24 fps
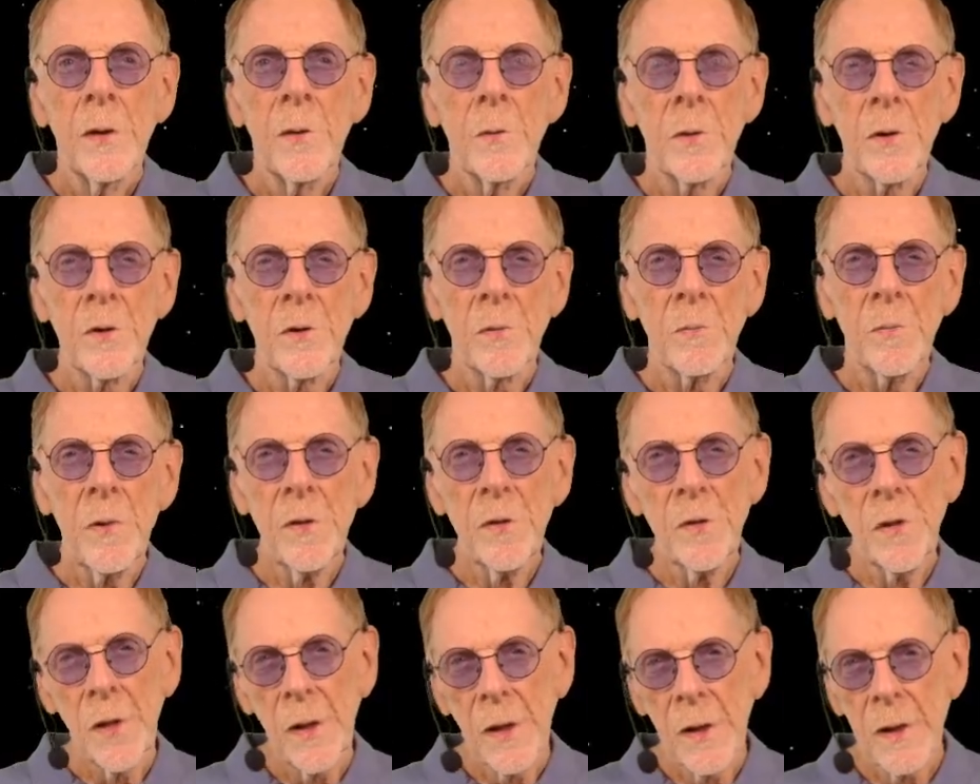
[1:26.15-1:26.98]
What's
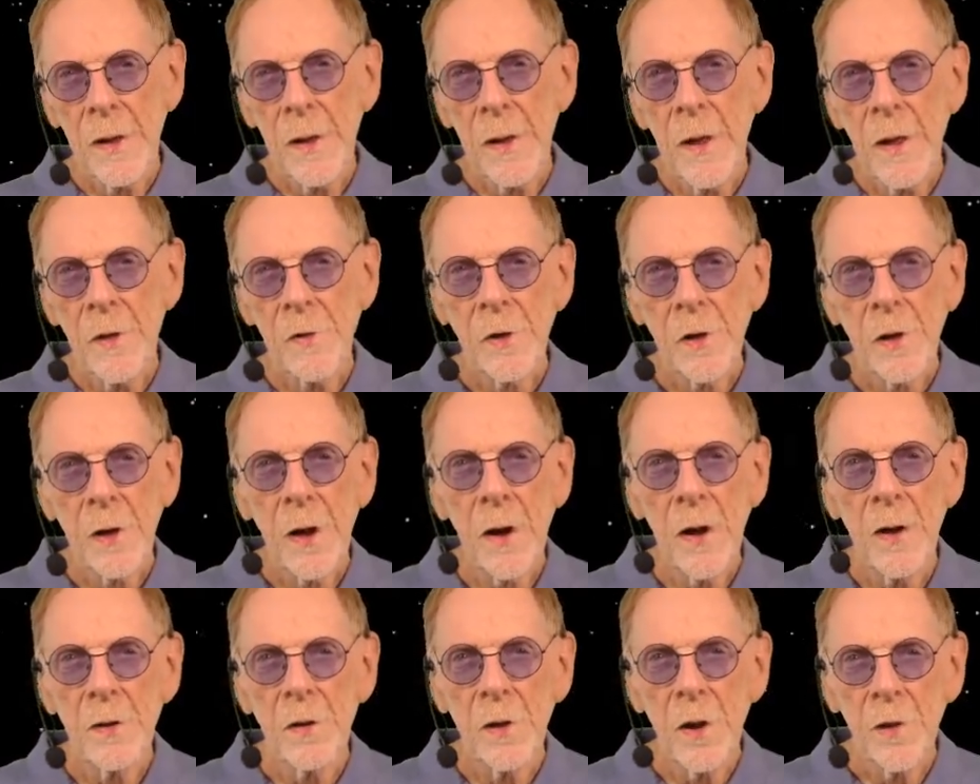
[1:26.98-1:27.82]
missing is a
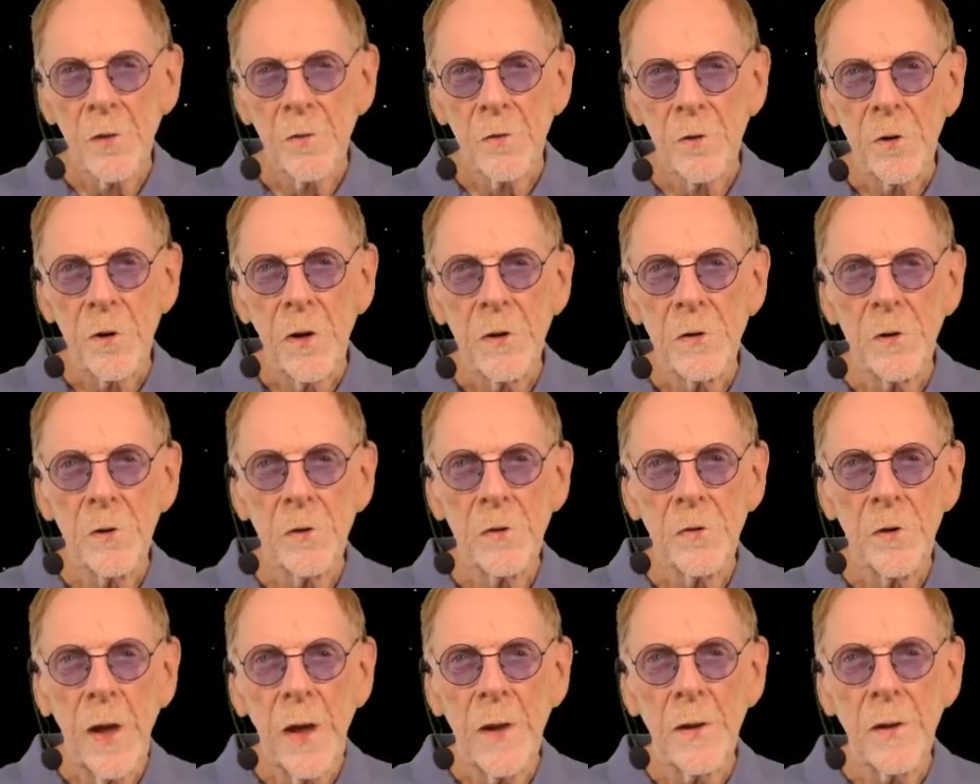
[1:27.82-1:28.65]
context for
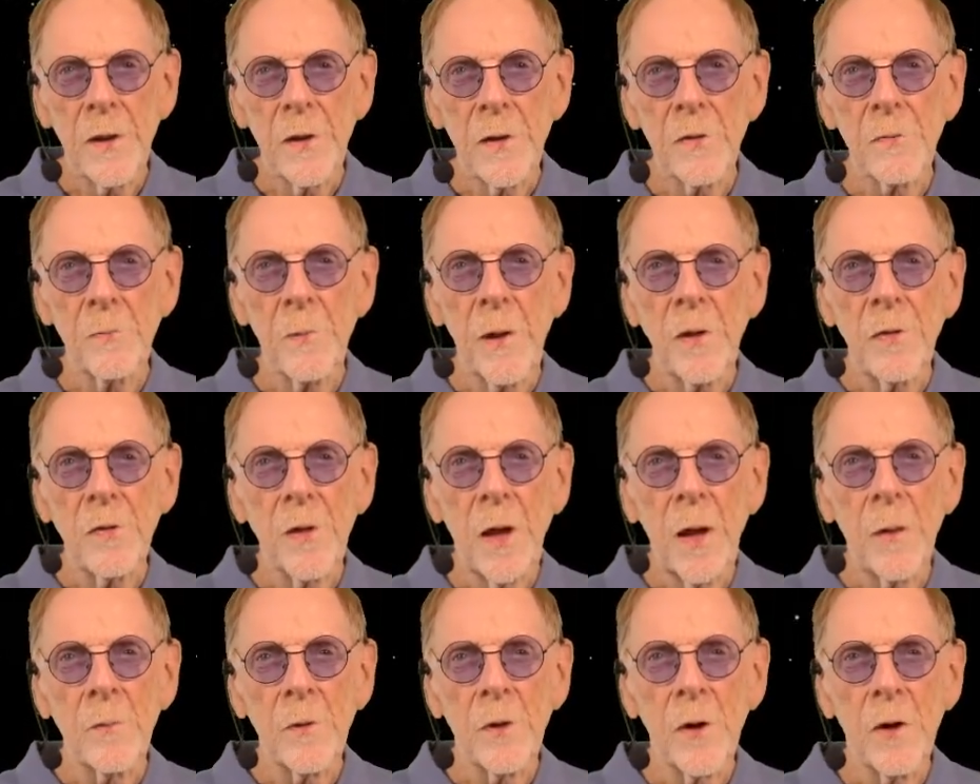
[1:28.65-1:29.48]
understanding
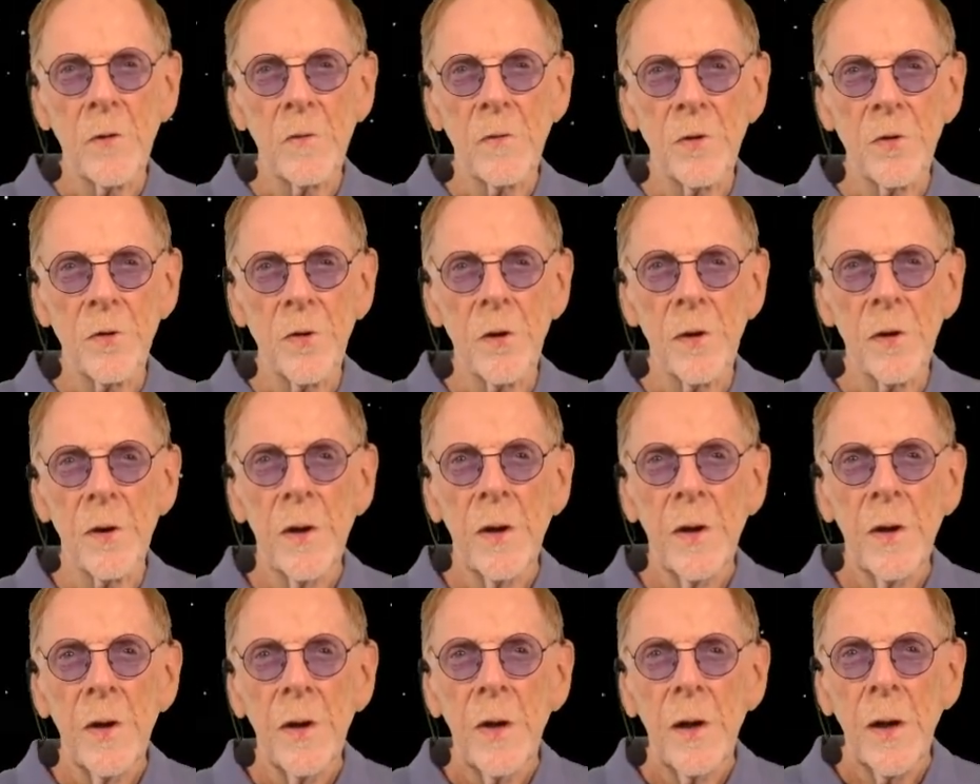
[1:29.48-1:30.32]
space-time curvature
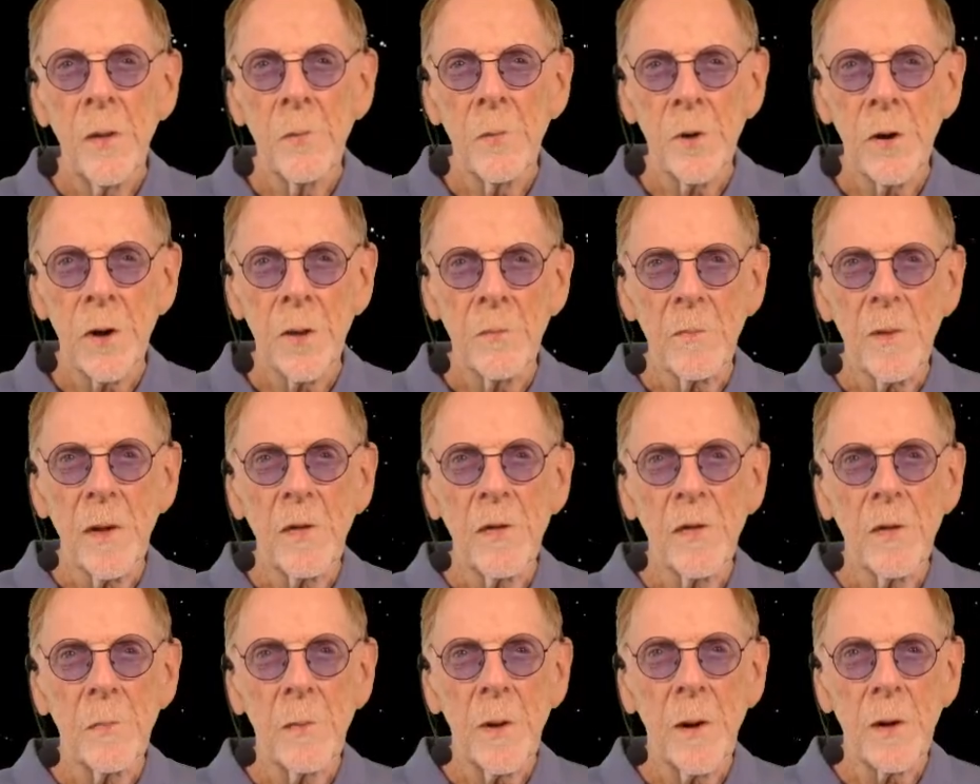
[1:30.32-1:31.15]
and what it
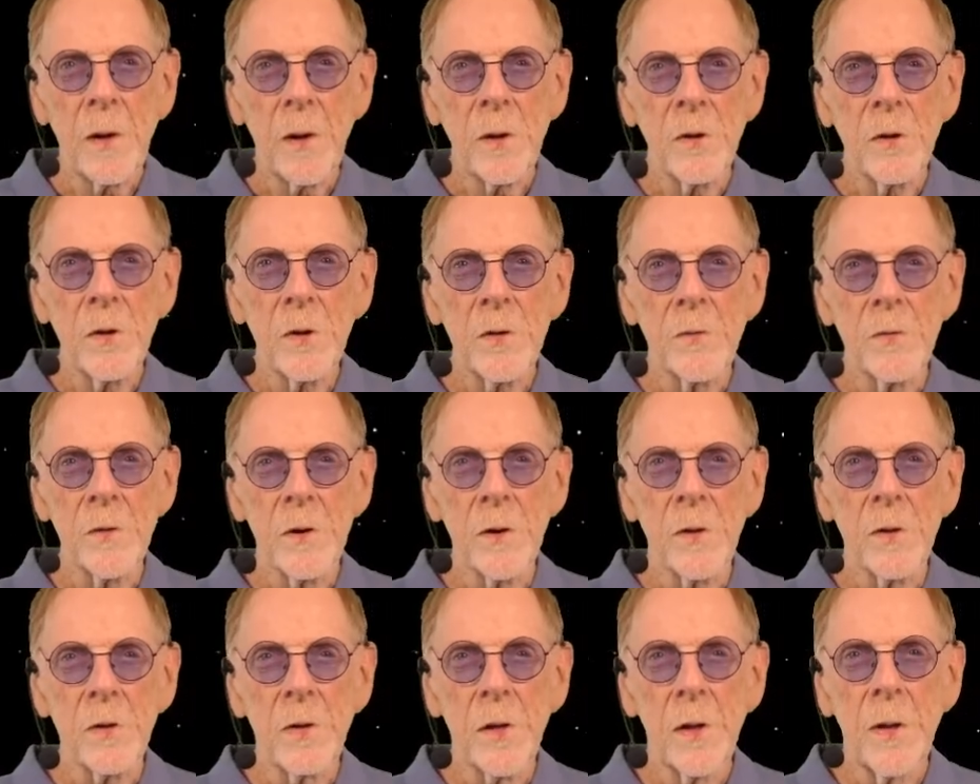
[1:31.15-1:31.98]
means about our
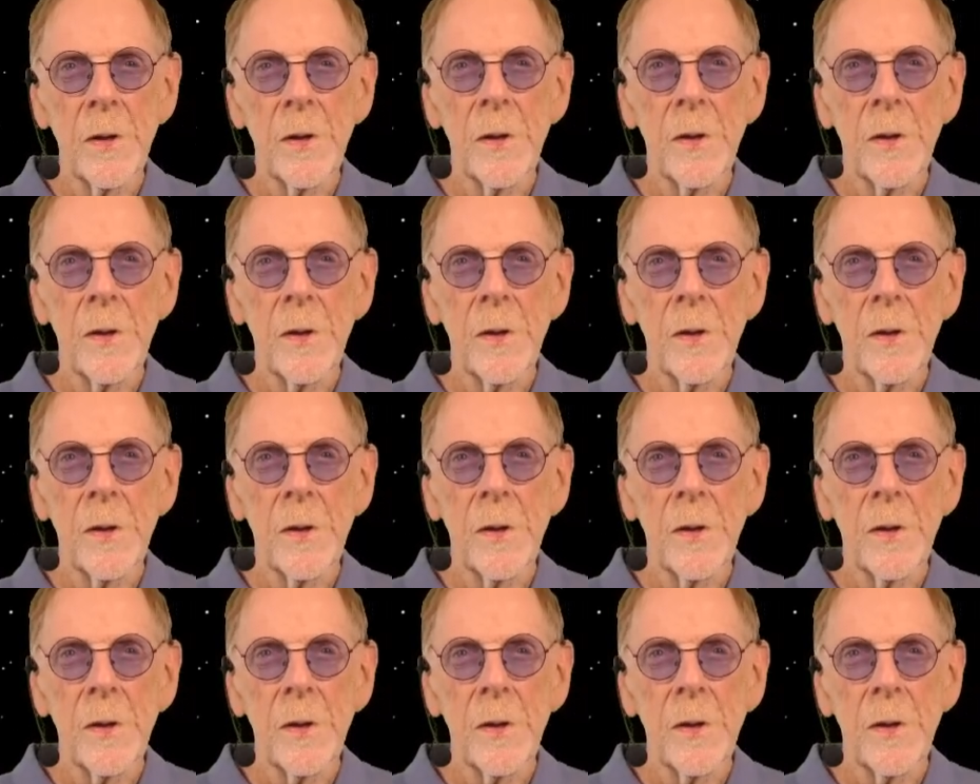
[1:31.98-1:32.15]
universe.